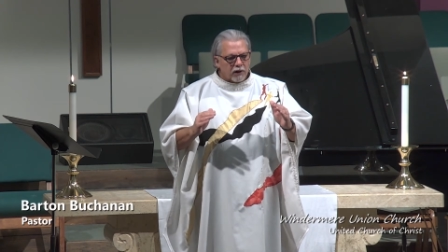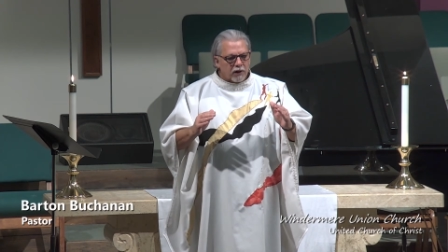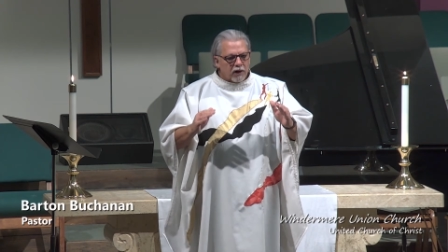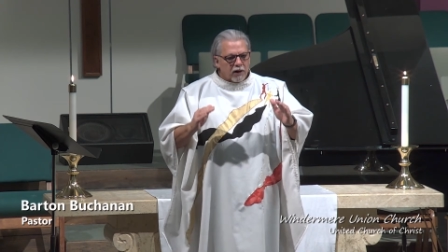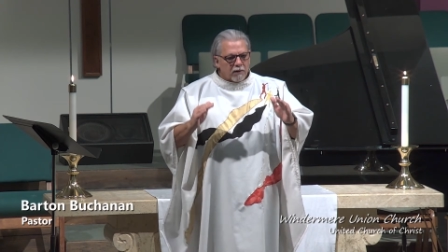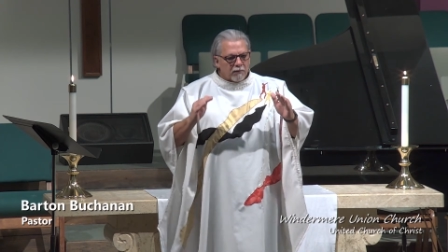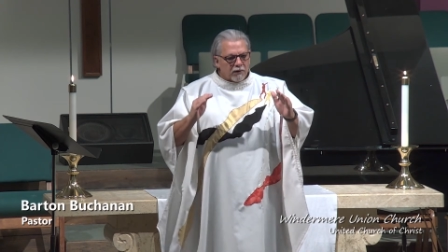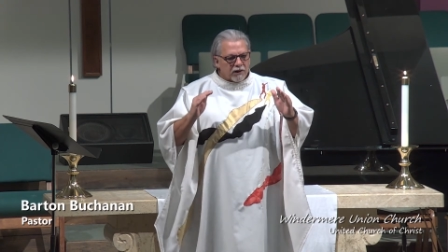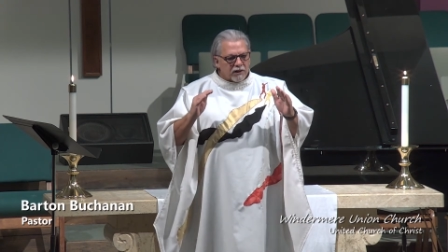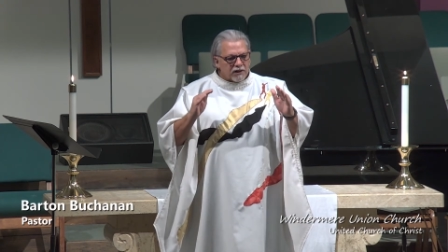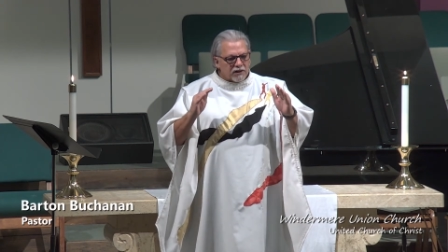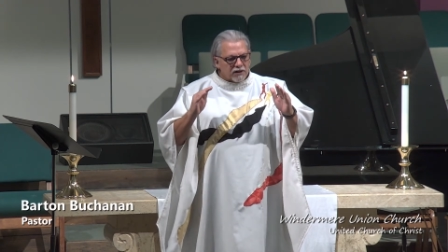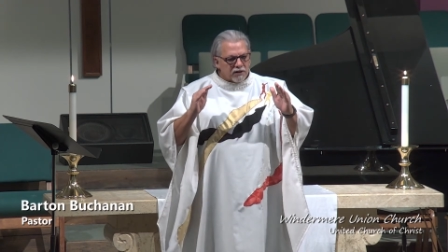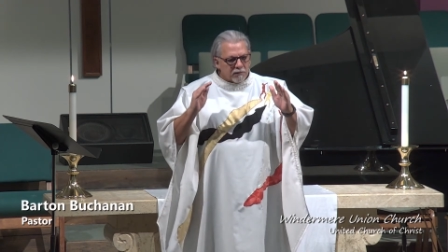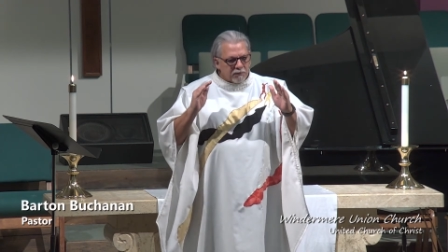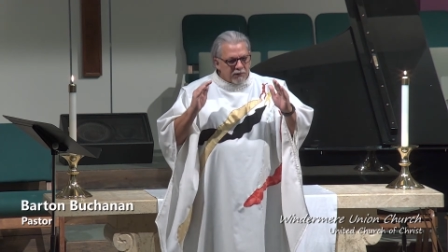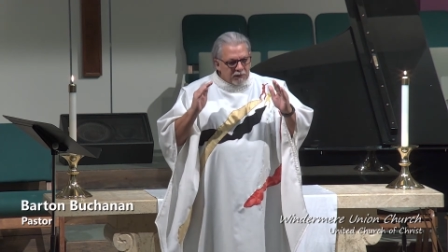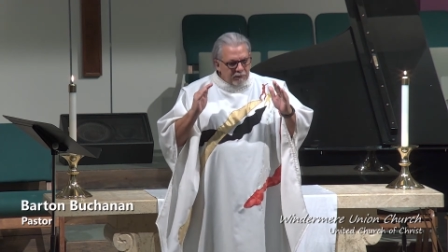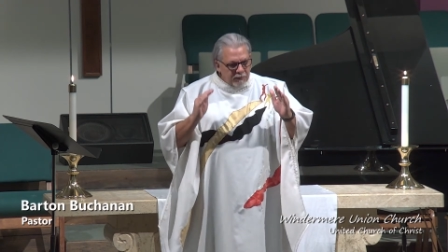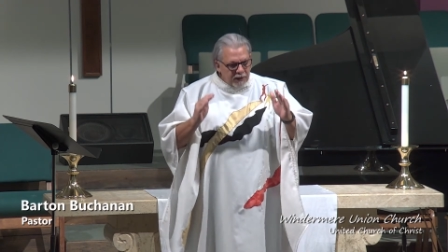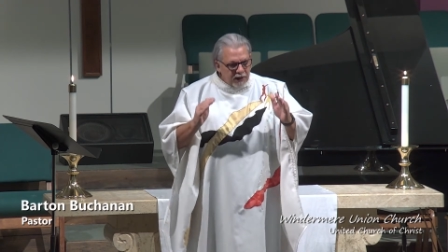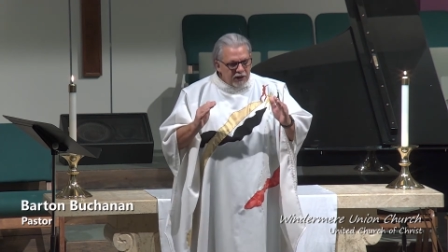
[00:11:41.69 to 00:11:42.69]
but it's to be
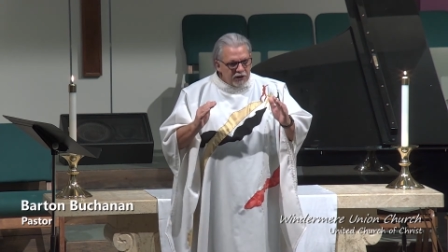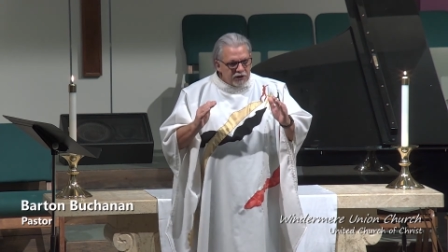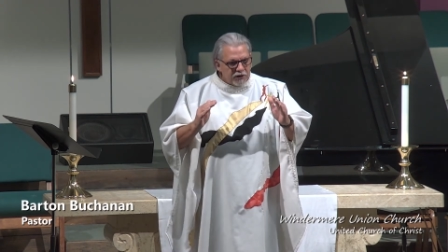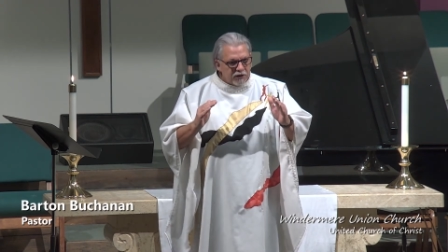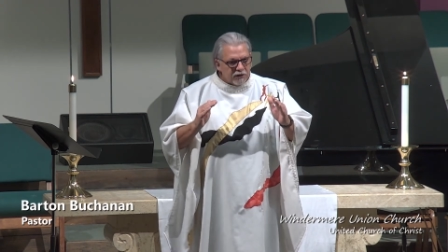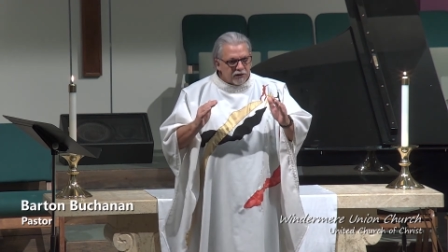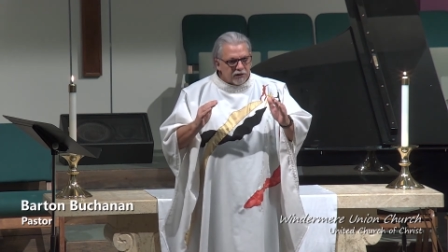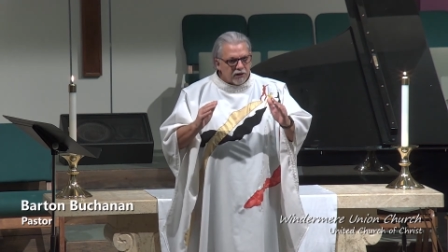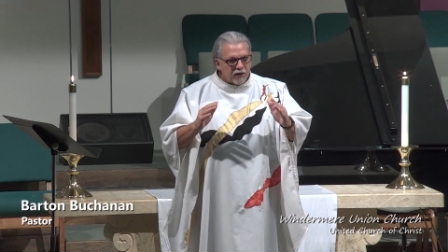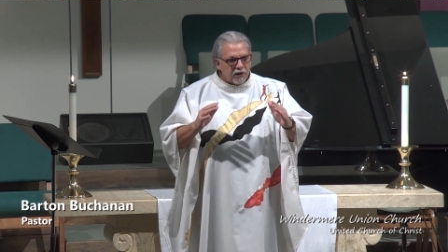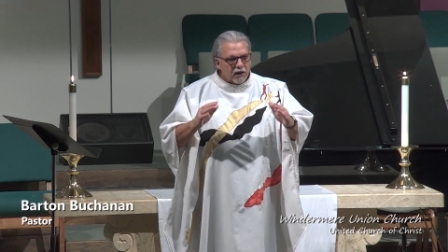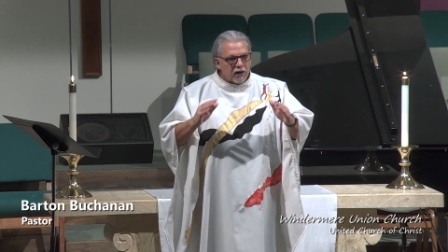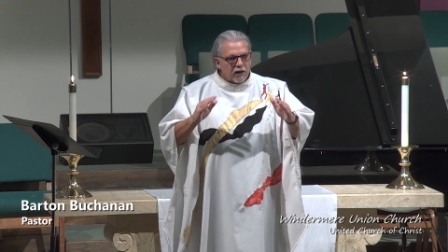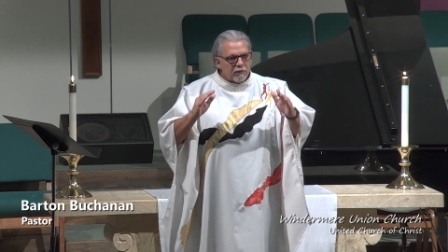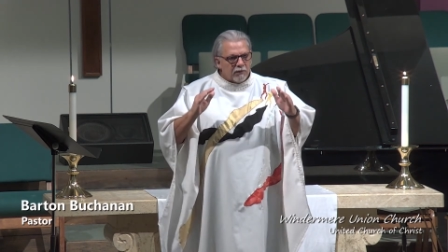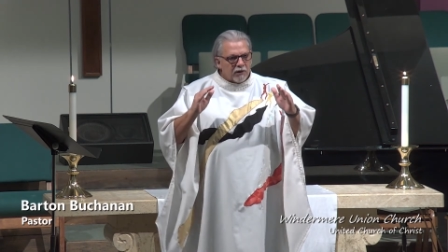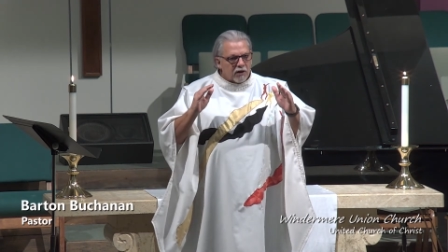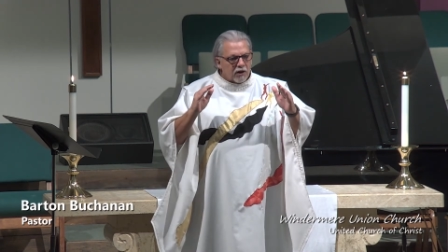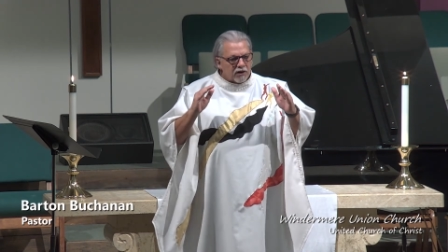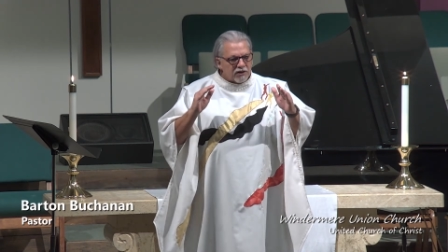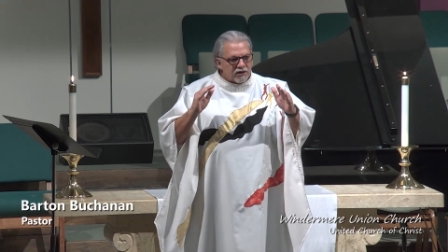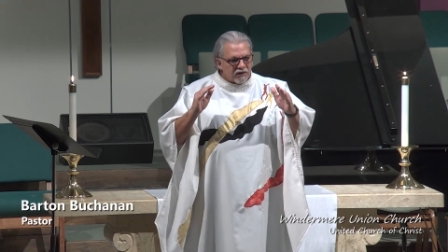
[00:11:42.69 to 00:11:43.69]
patient
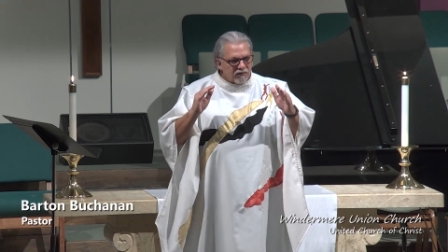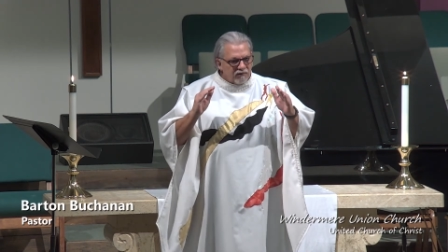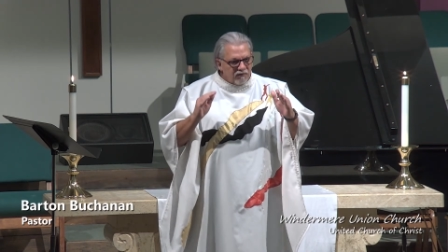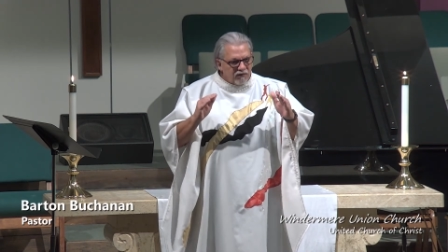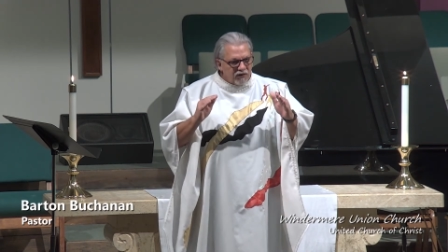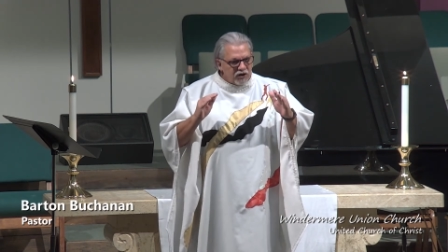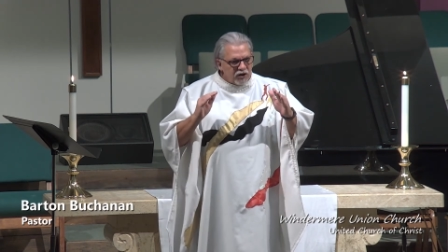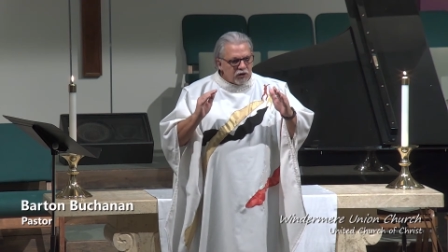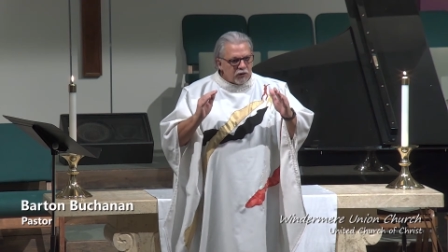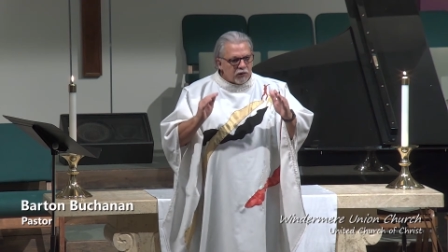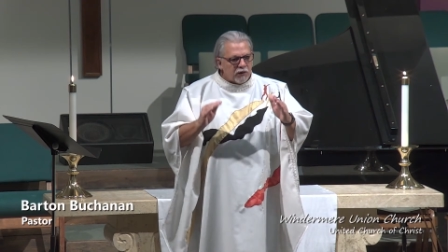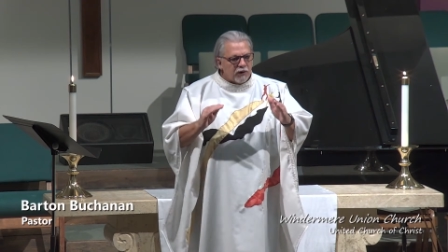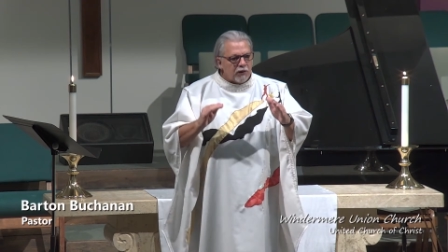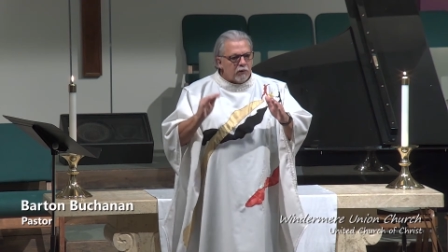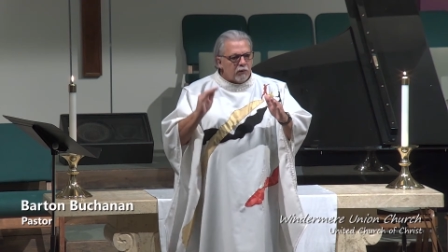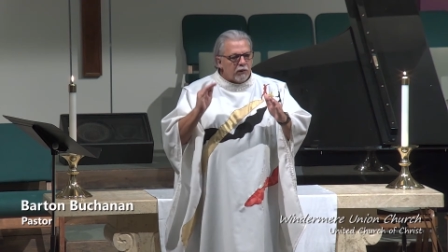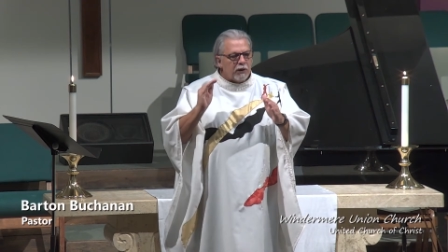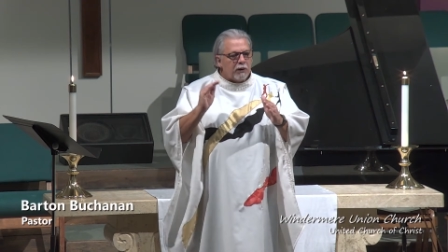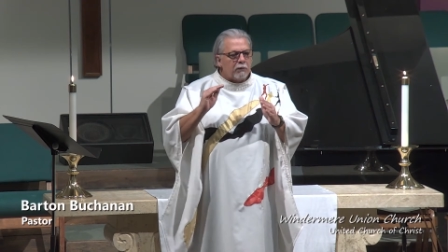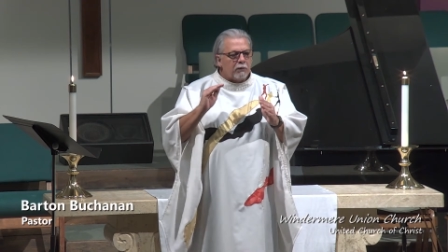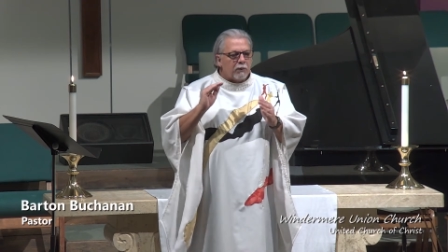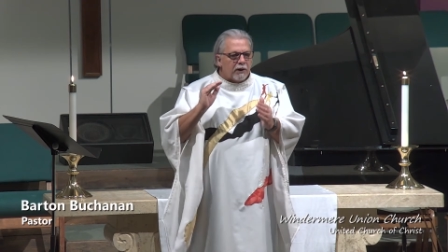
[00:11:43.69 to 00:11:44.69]
because eventually we
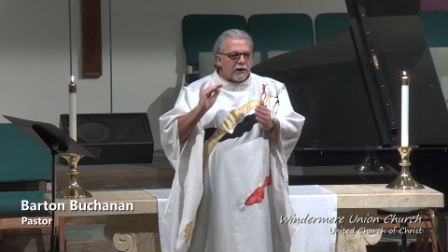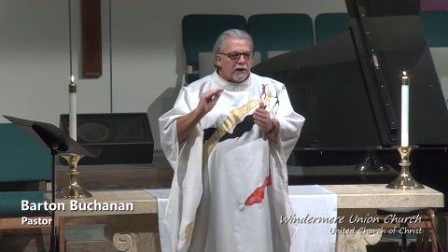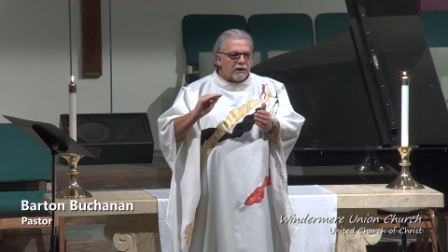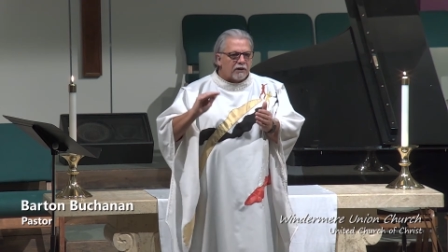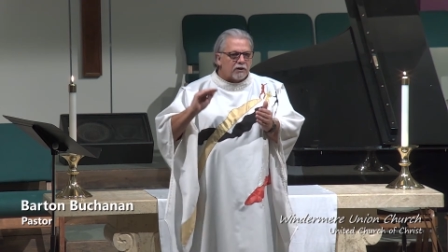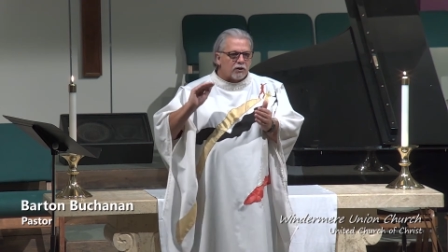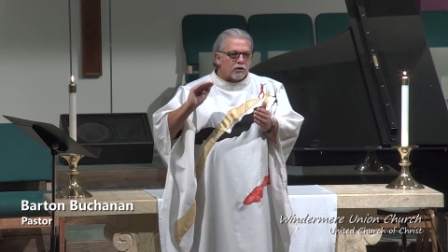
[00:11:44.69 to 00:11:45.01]
will get